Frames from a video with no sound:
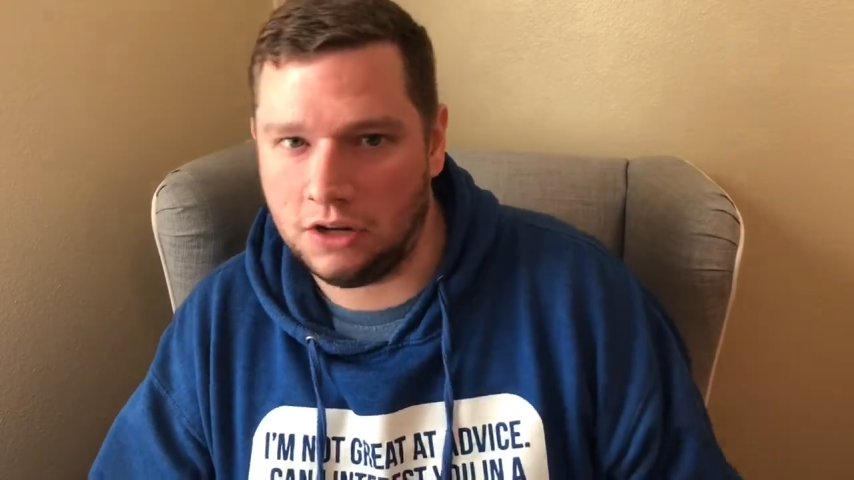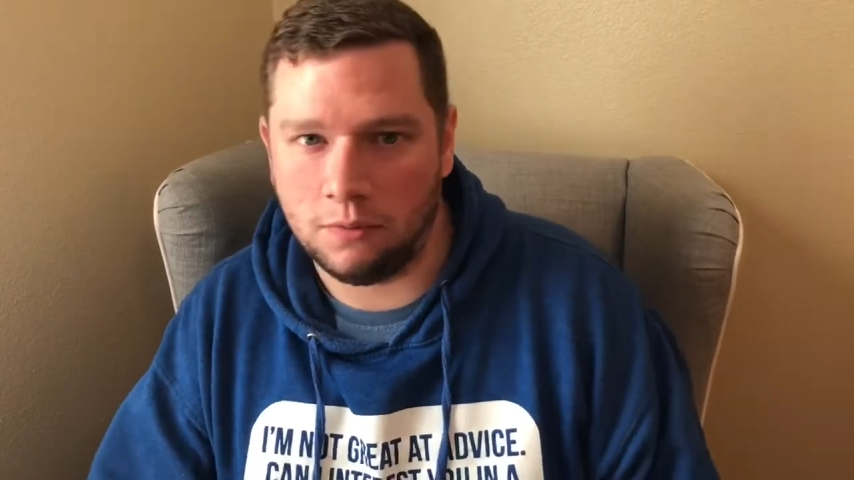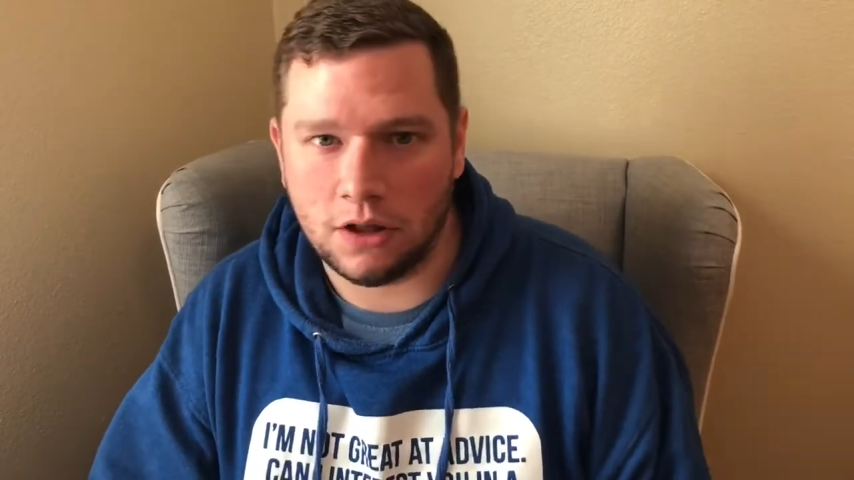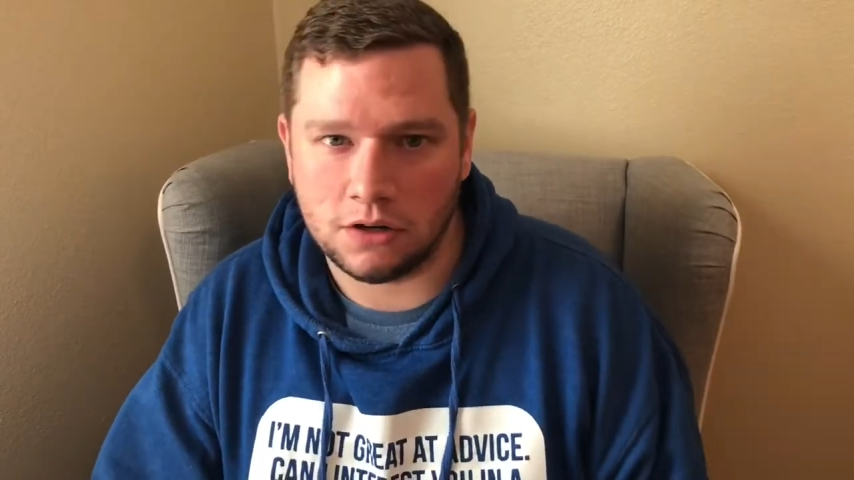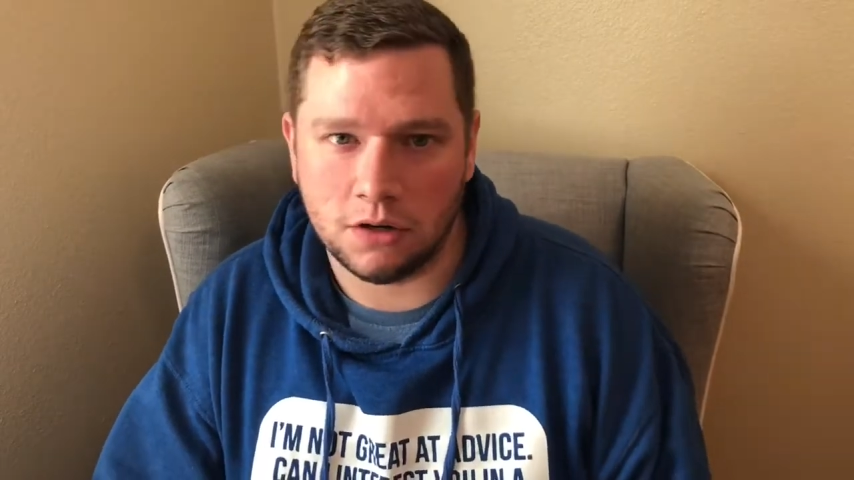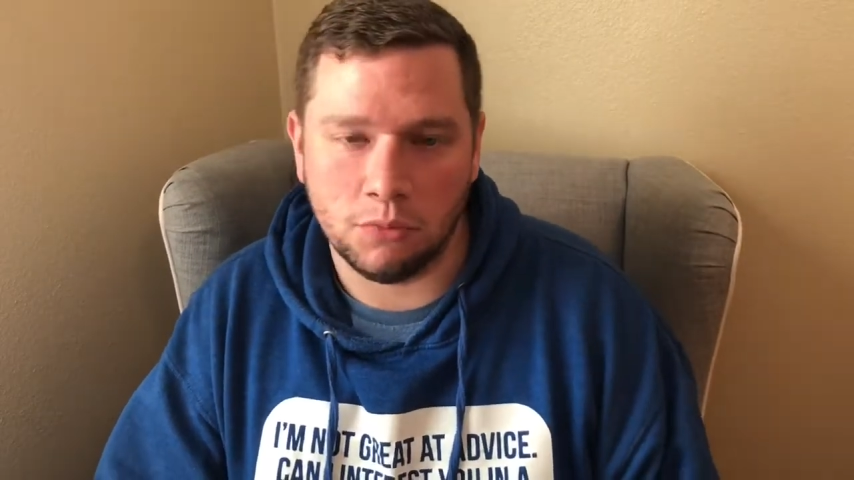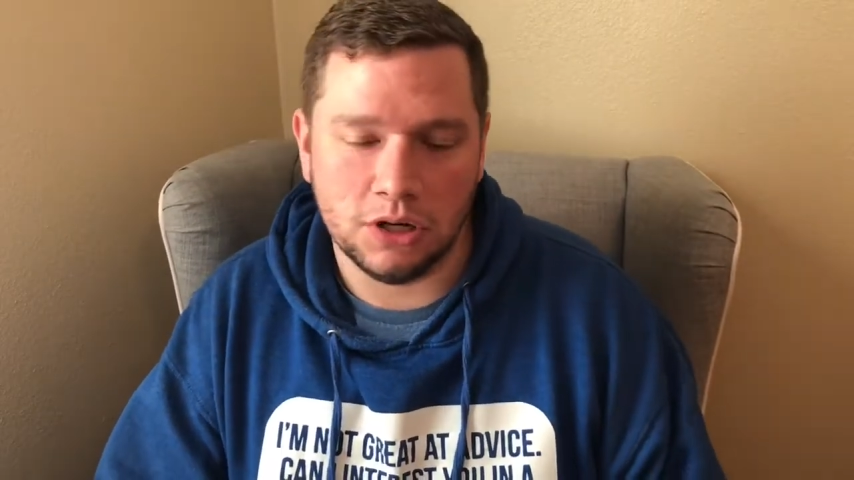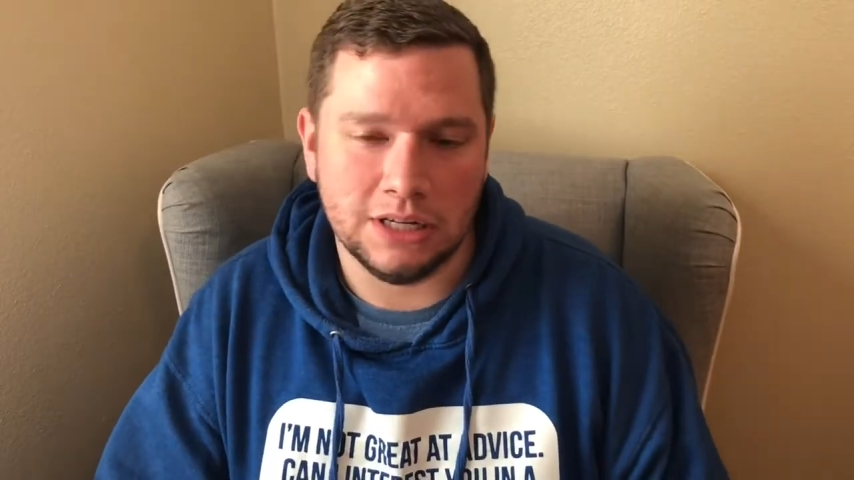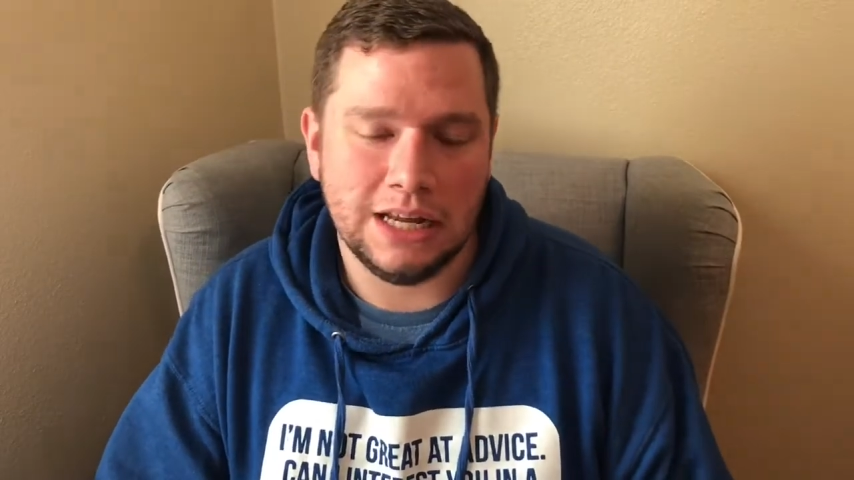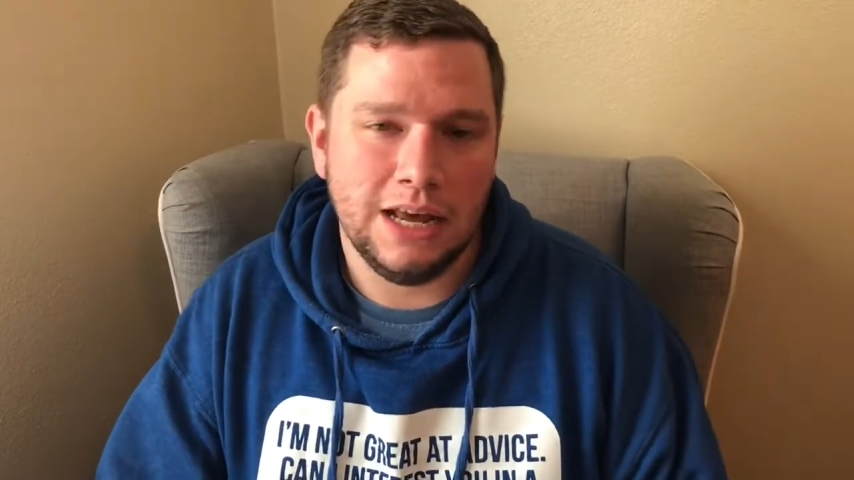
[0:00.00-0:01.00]
routing number
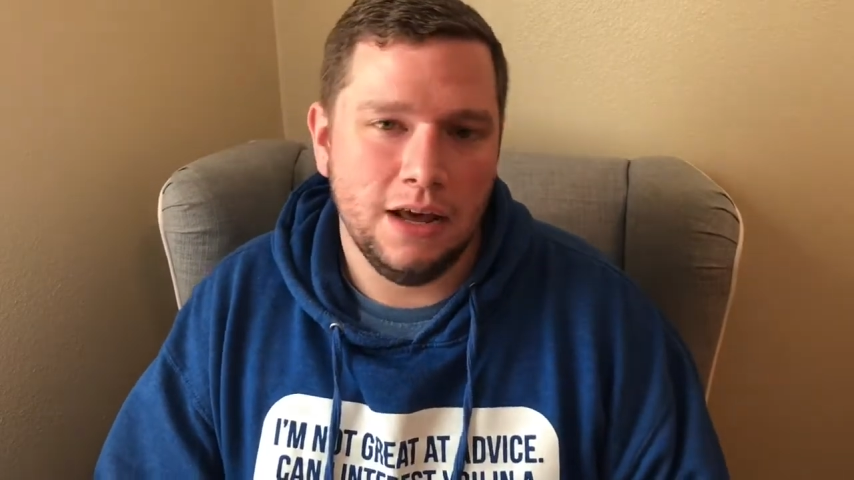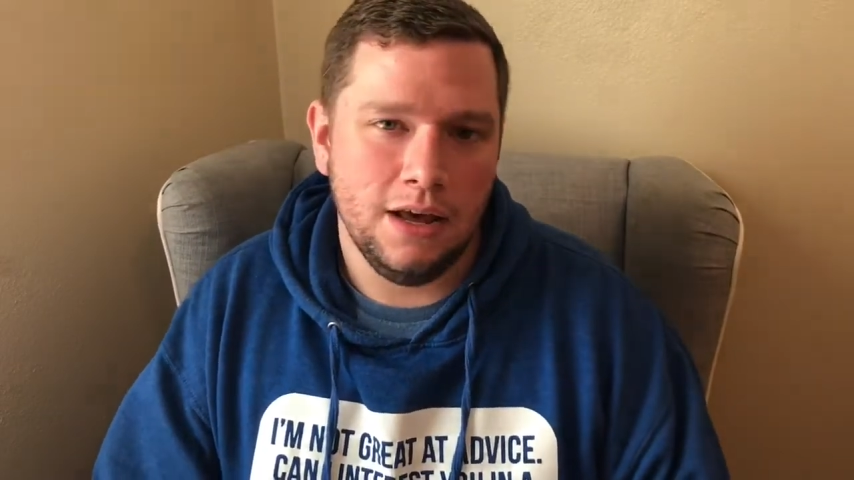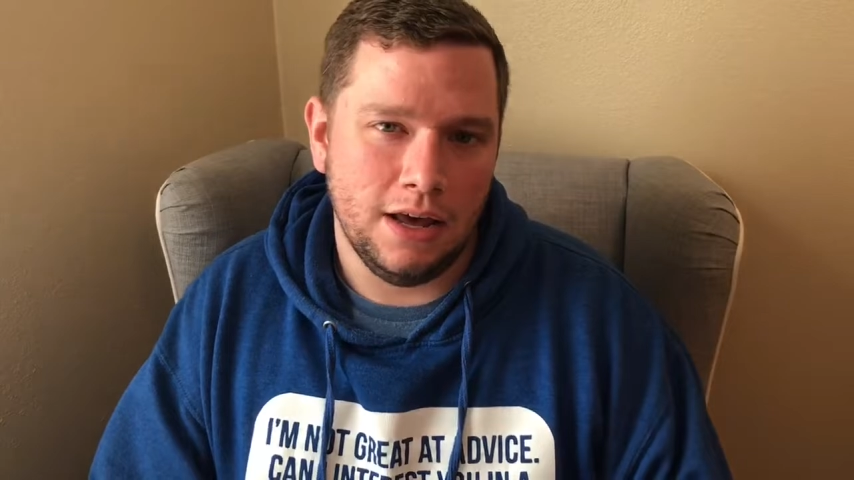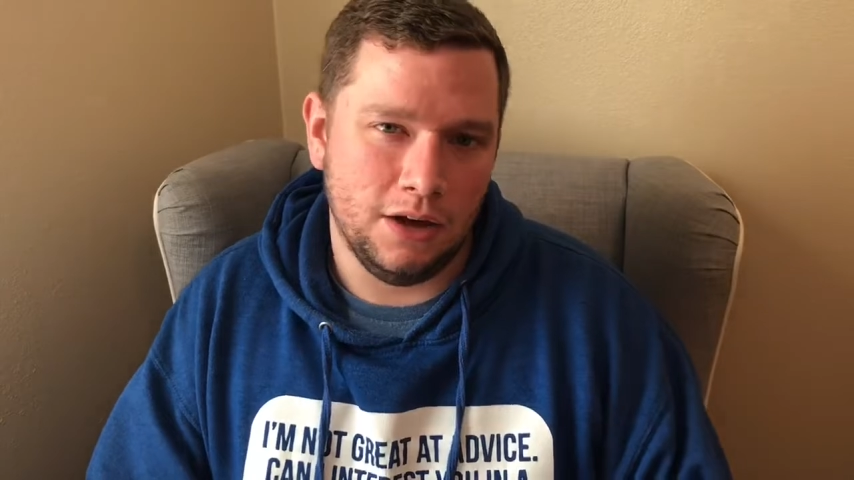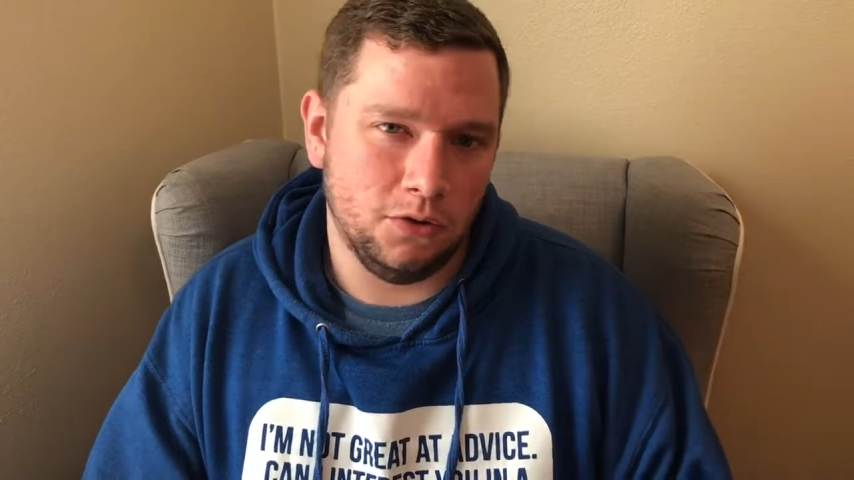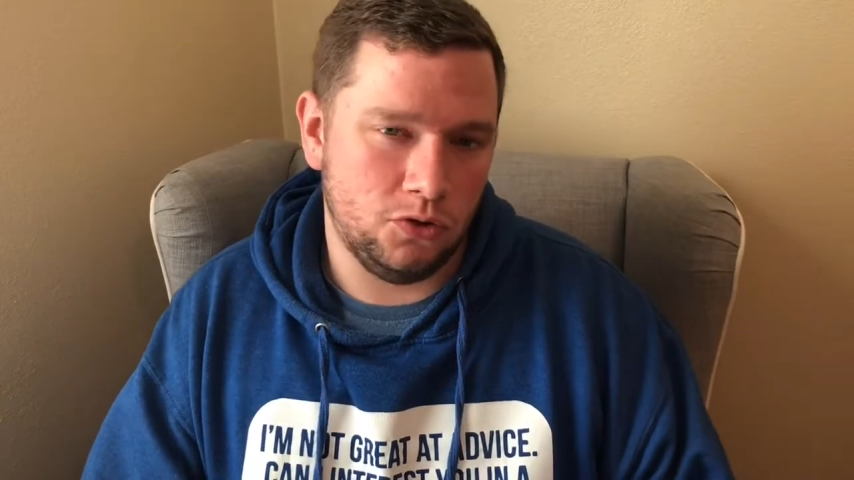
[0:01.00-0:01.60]
in, it'll